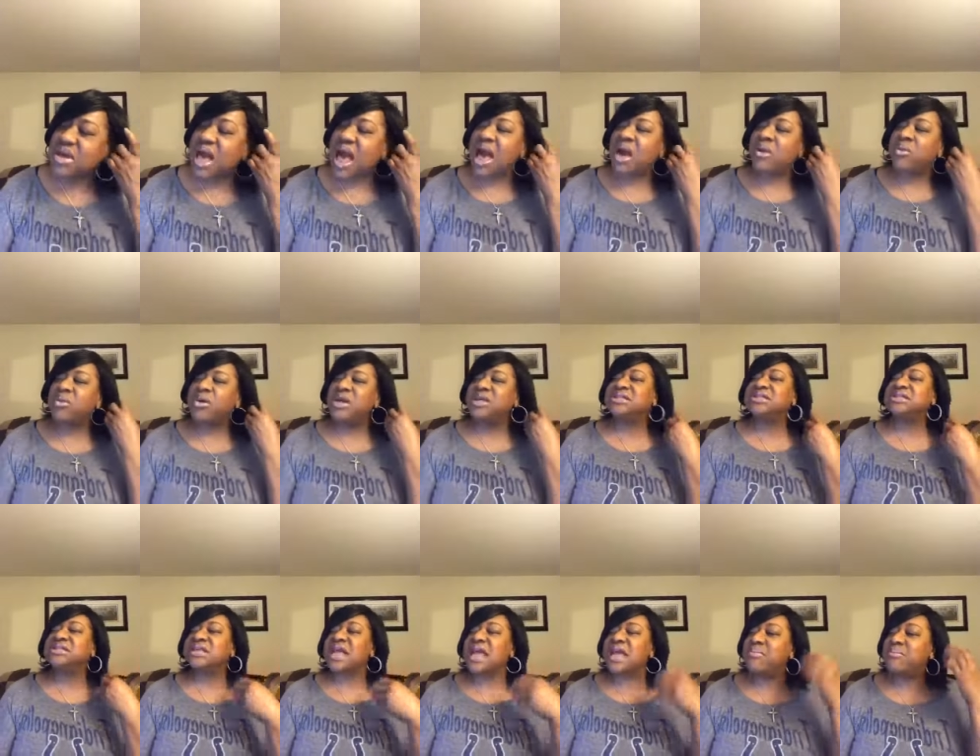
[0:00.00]
God. We
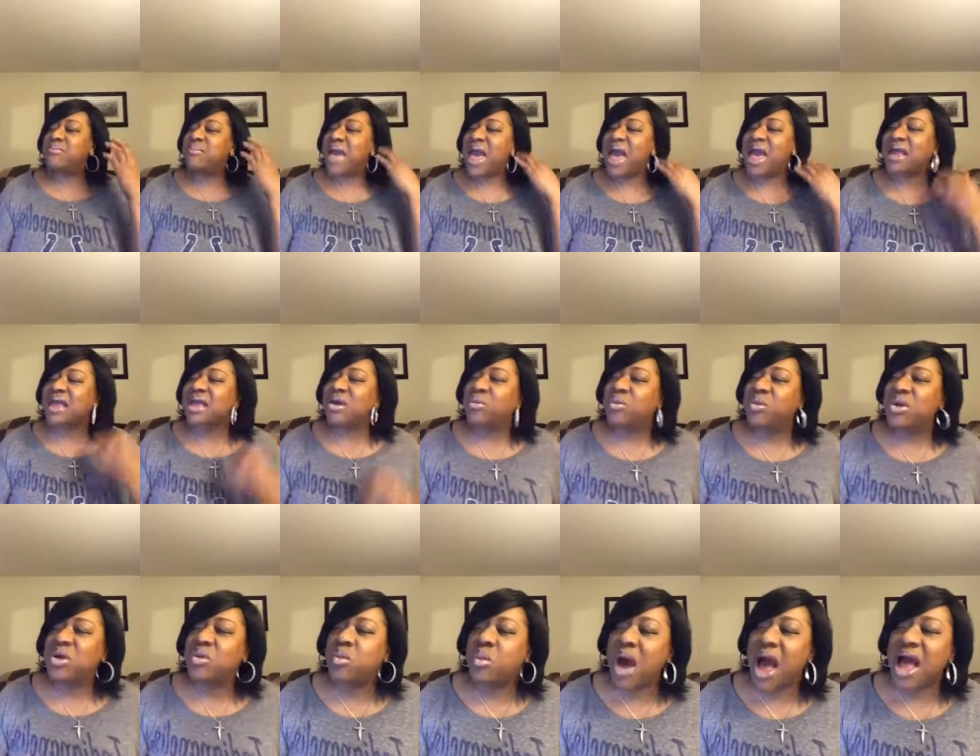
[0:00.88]
stand back and
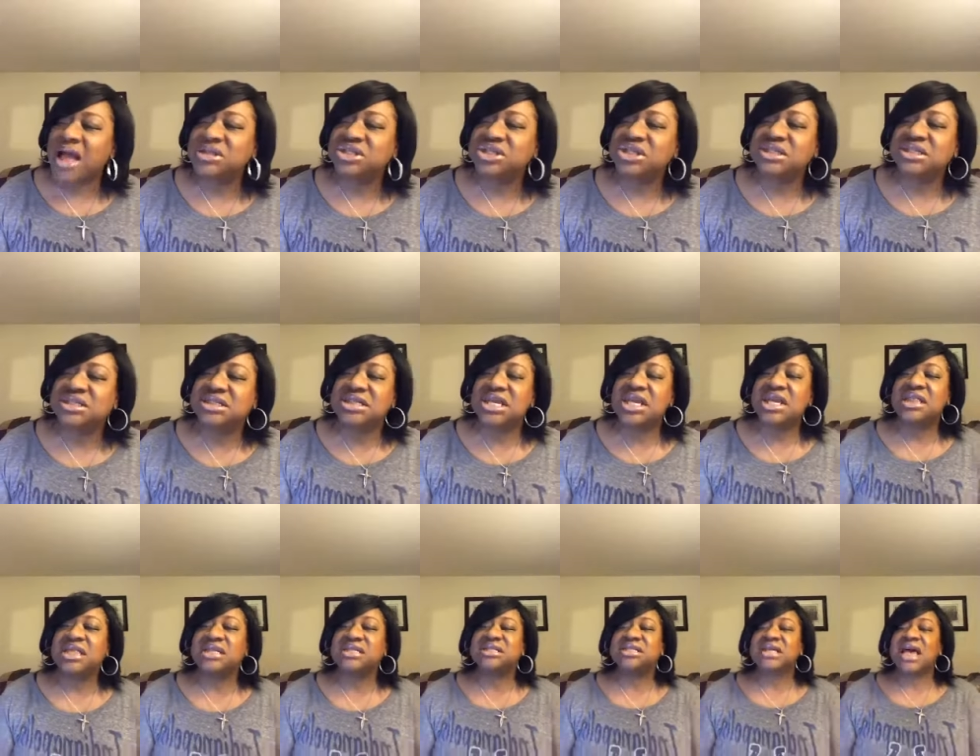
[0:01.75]
we watch and
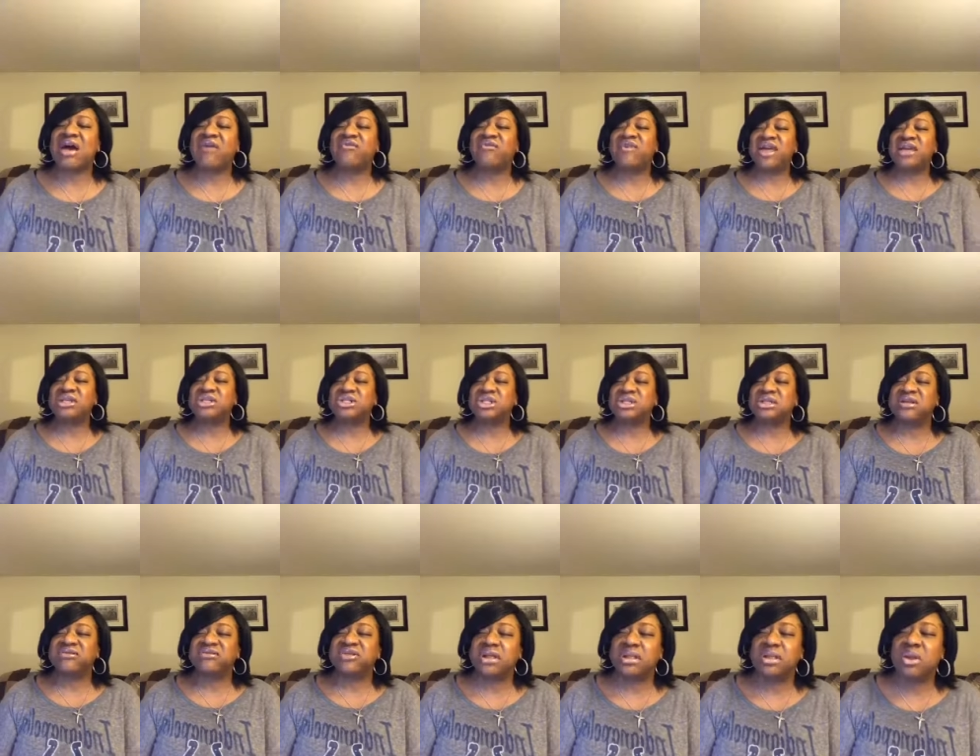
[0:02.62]
see the
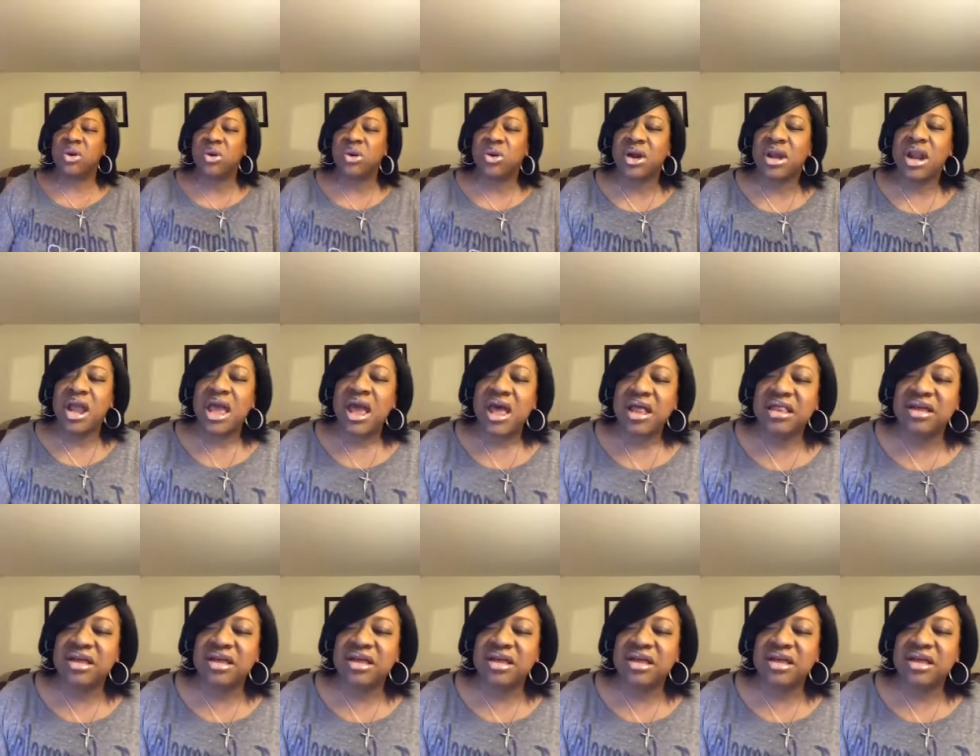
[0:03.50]
salvation of the Lord,